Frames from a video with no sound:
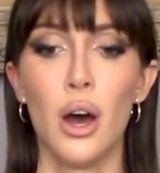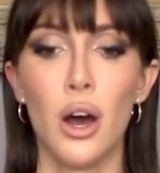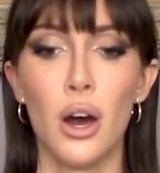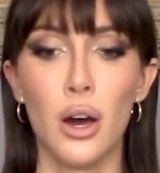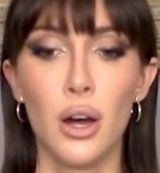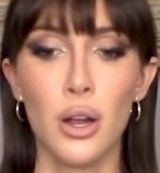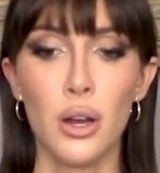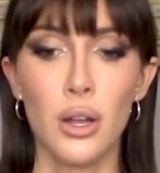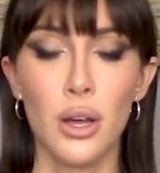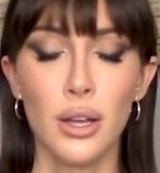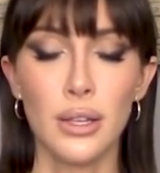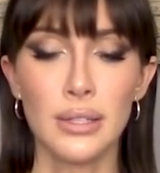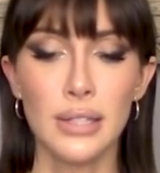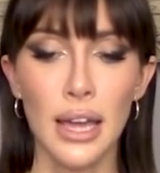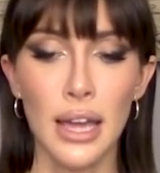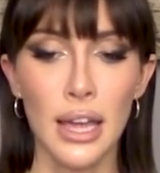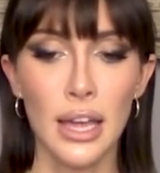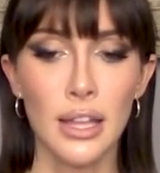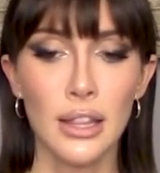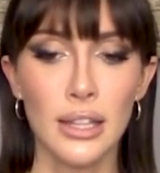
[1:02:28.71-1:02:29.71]
on a
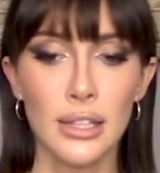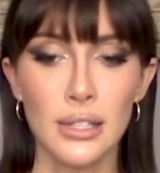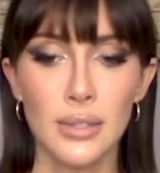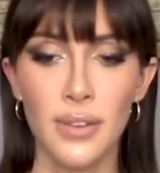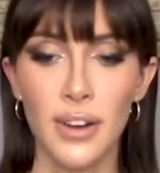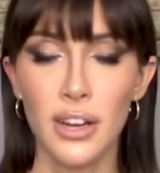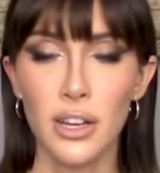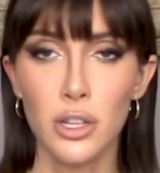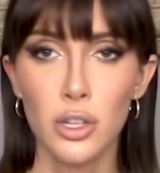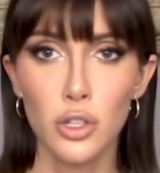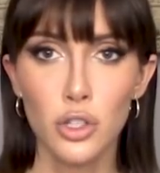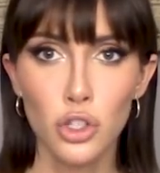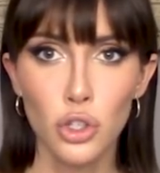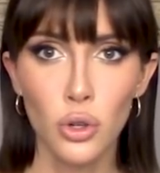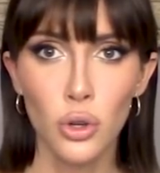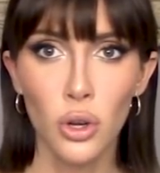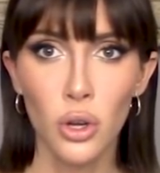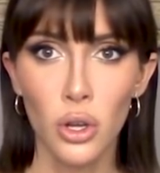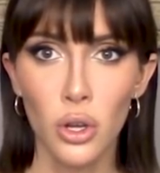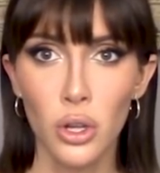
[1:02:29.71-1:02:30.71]
day that's very
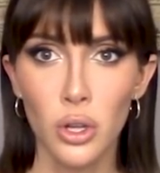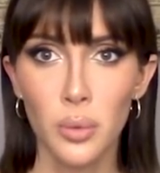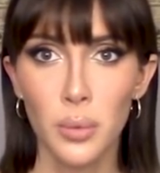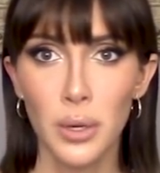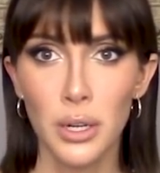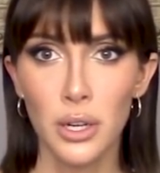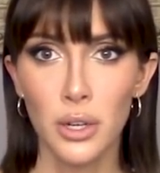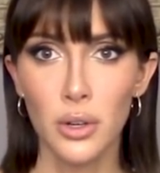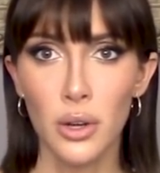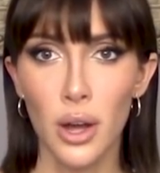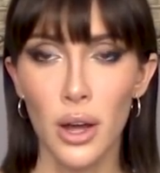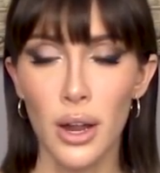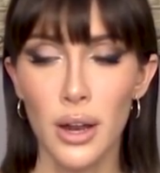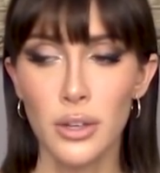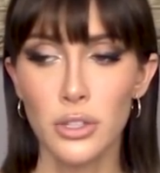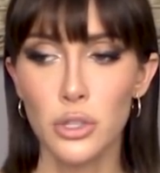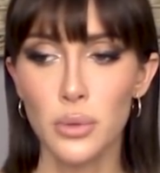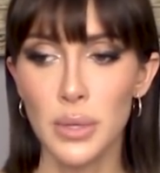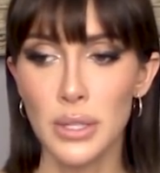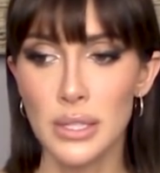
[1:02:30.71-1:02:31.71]
neutral, where you're
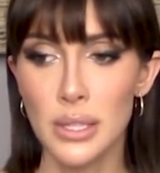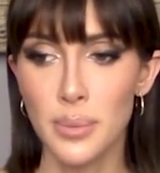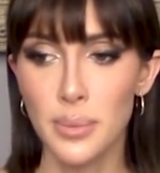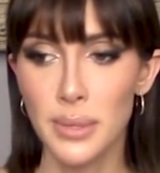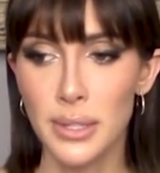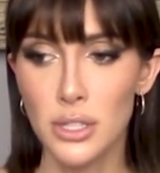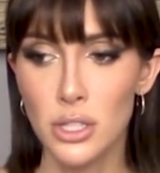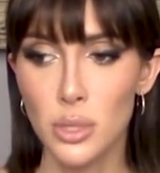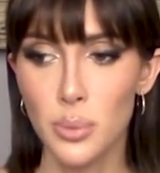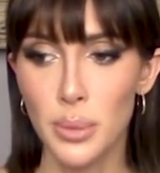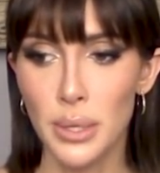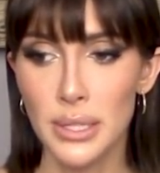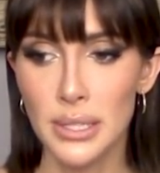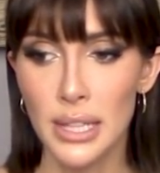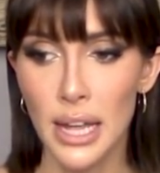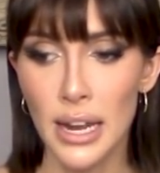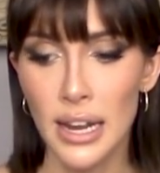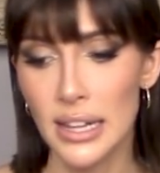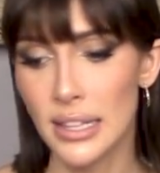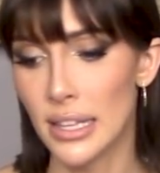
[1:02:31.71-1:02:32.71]
not doing something super
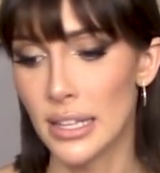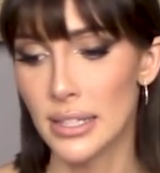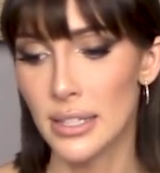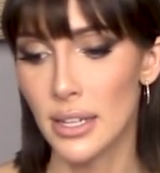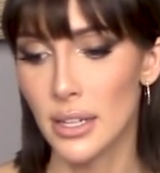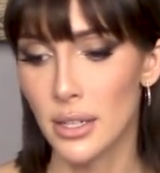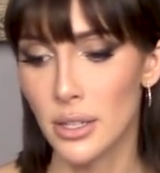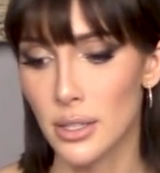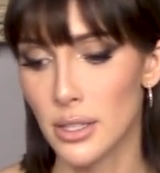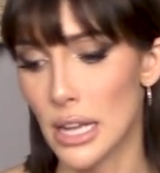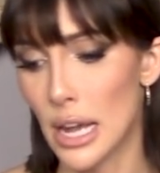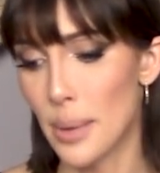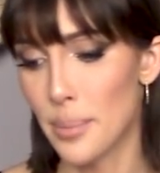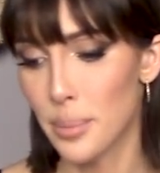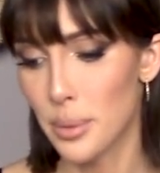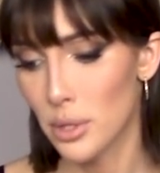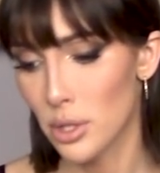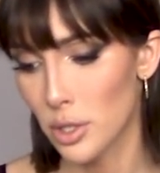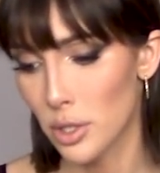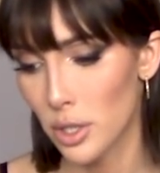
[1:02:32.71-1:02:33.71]
exciting that's going to
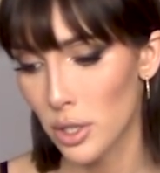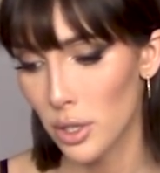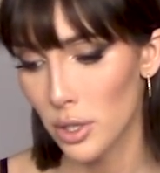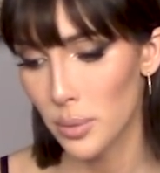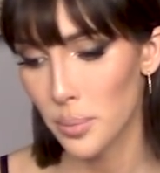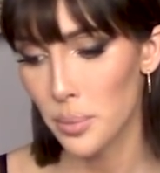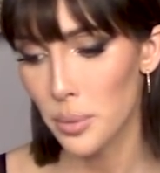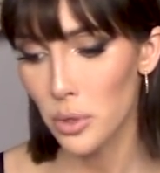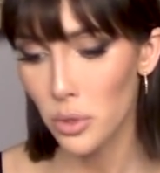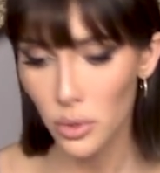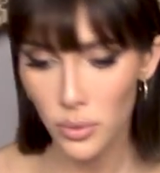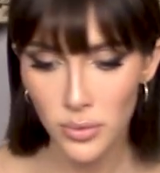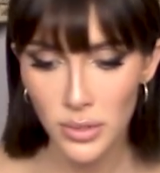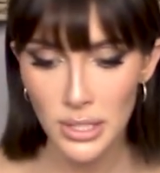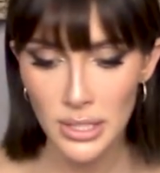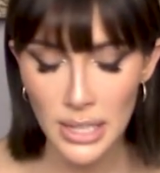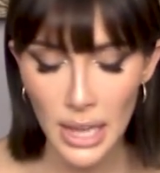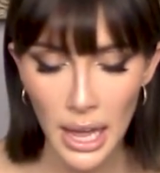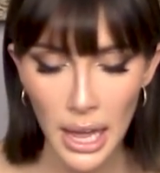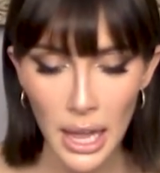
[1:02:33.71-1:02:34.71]
damper the mood of
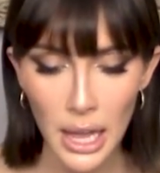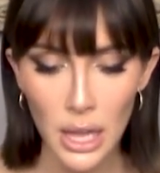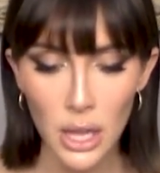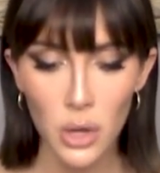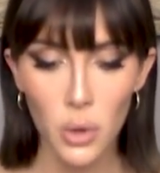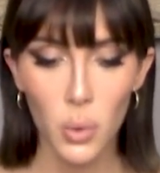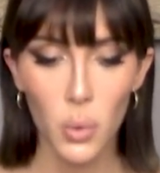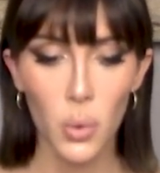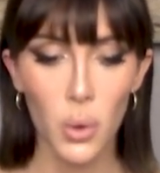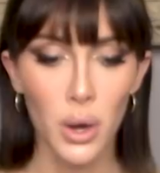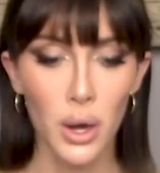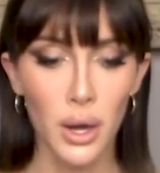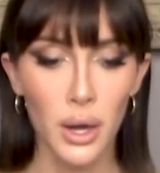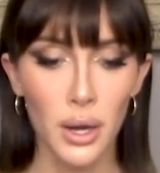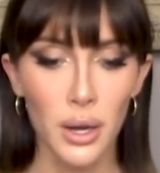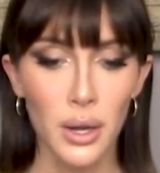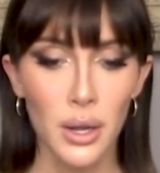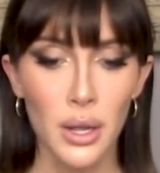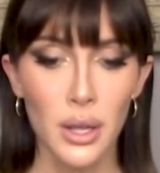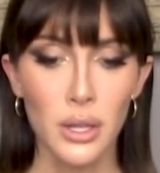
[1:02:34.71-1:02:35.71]
the day
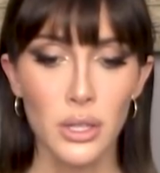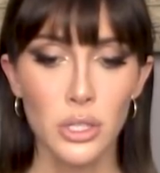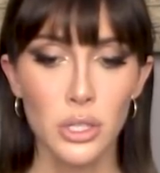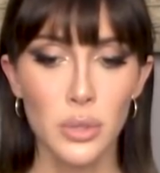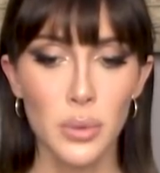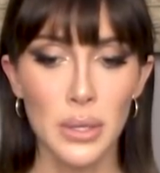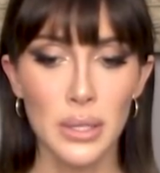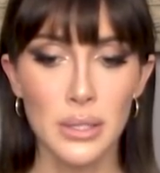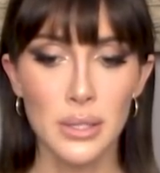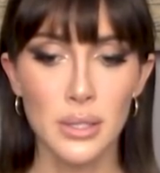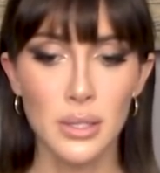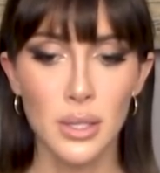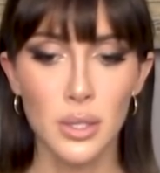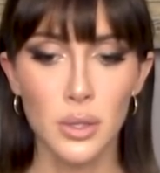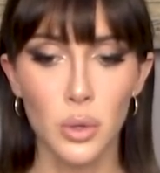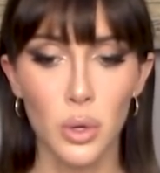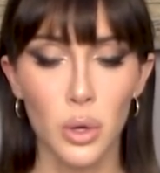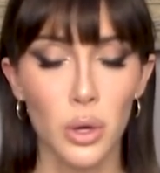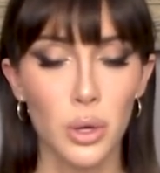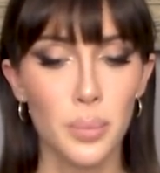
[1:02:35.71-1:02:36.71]
or doing
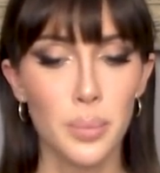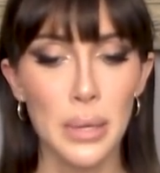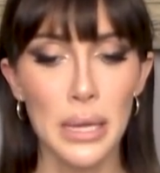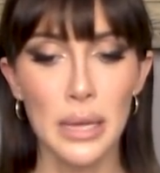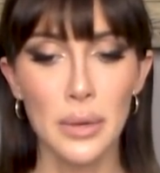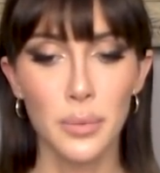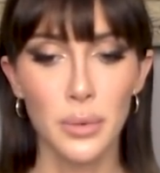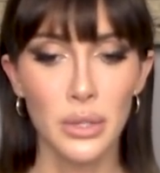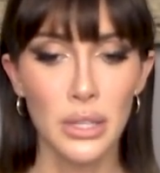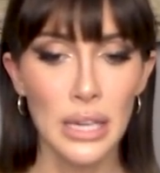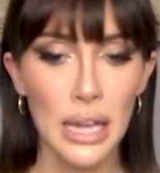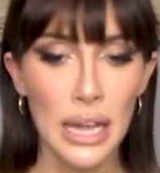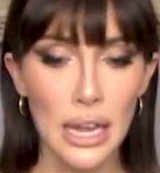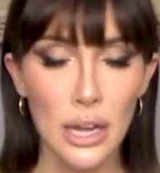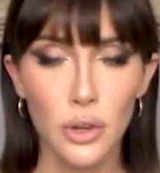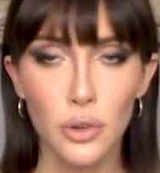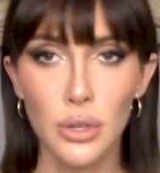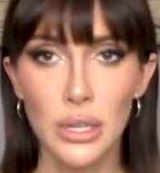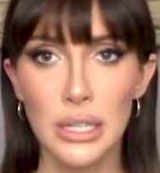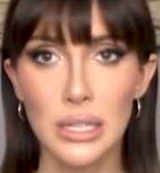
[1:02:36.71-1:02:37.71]
or being really
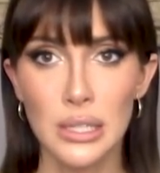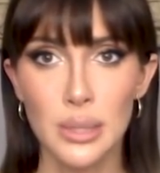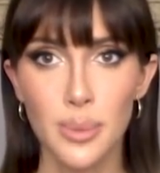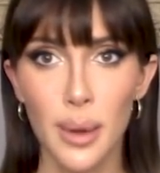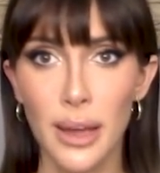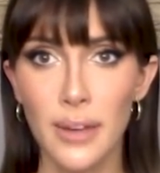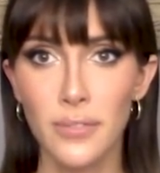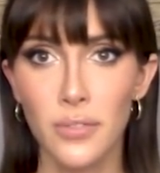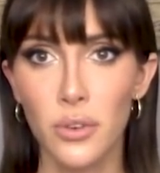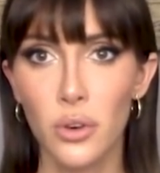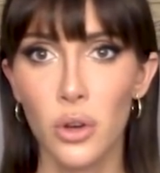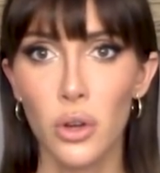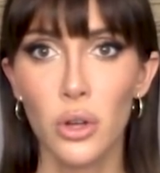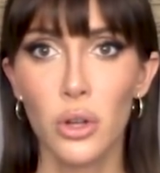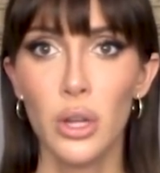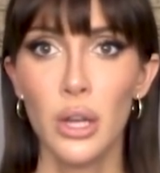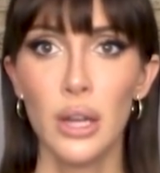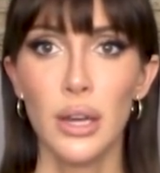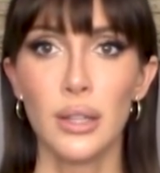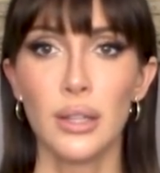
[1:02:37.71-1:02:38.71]
angry and
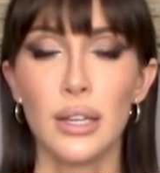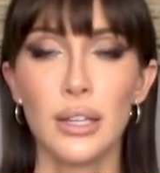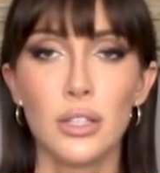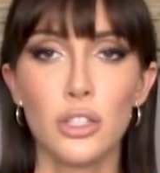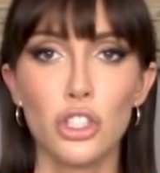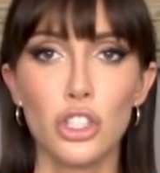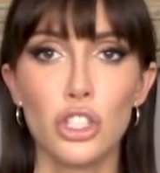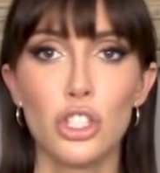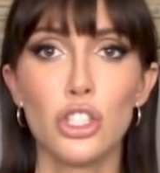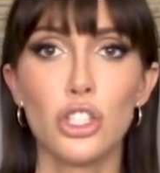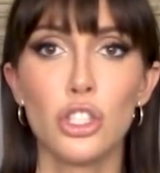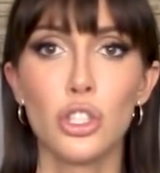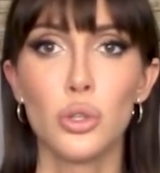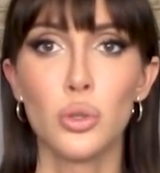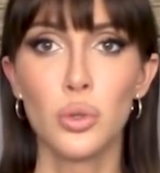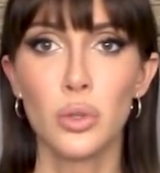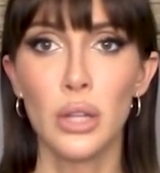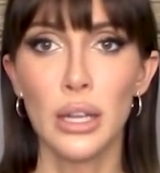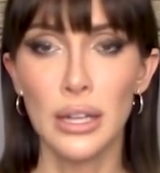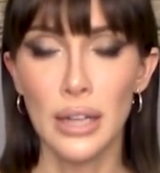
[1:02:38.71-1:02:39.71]
spiteful like just
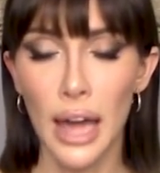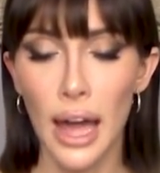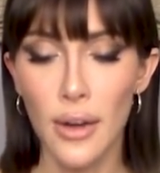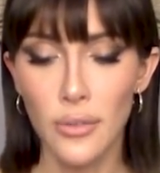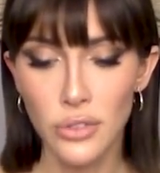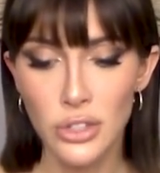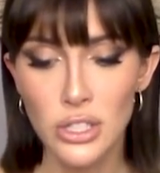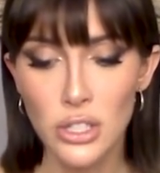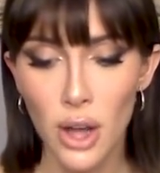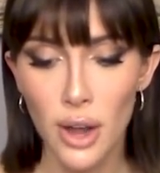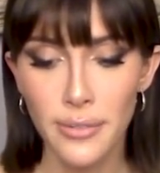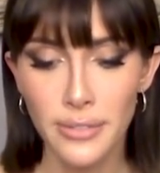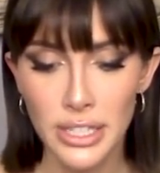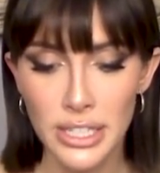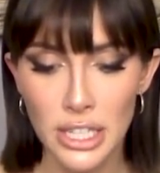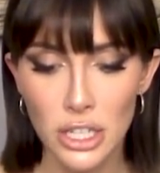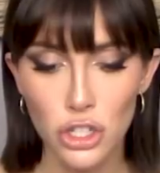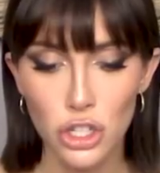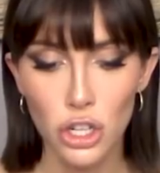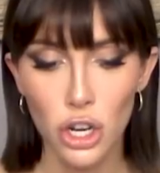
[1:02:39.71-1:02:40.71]
do like have this
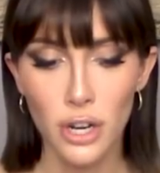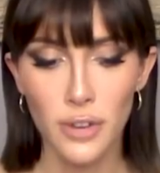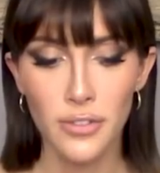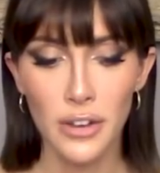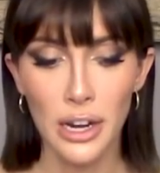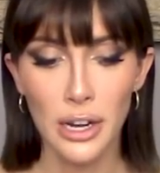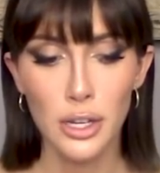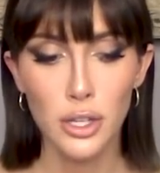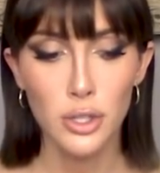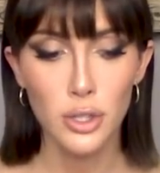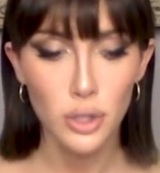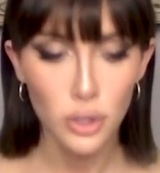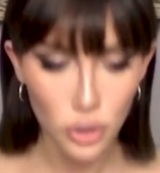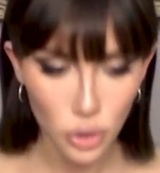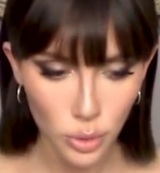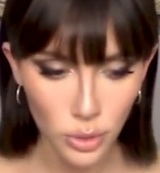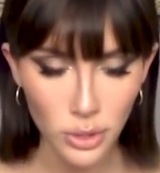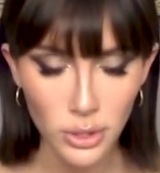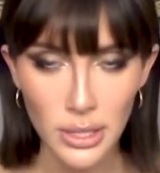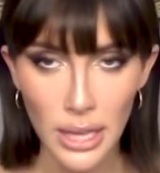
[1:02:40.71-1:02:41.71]
conversation on a very
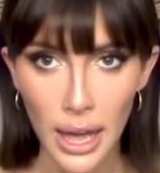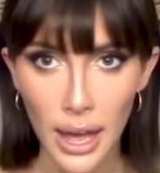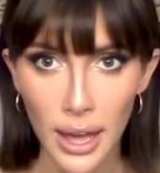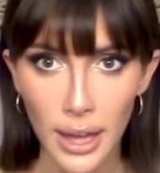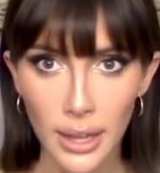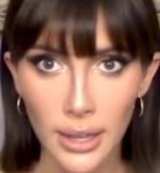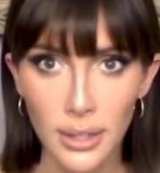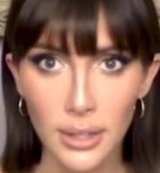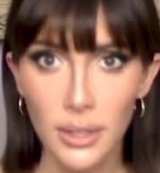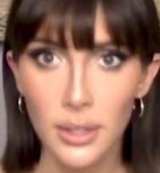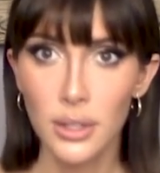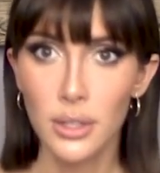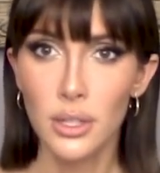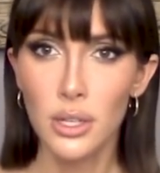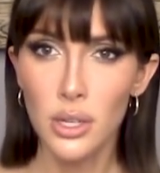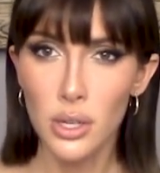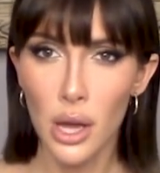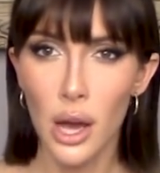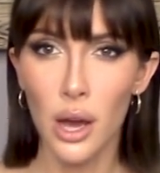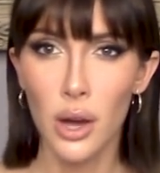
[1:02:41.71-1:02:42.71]
neutral day
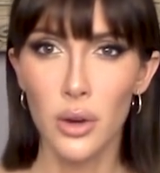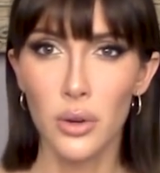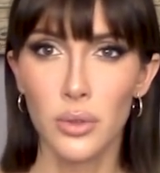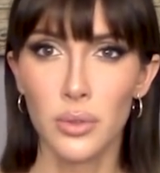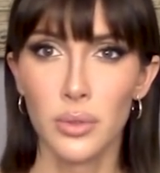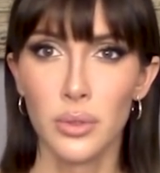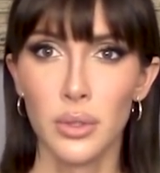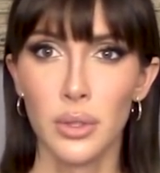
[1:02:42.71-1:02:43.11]
you know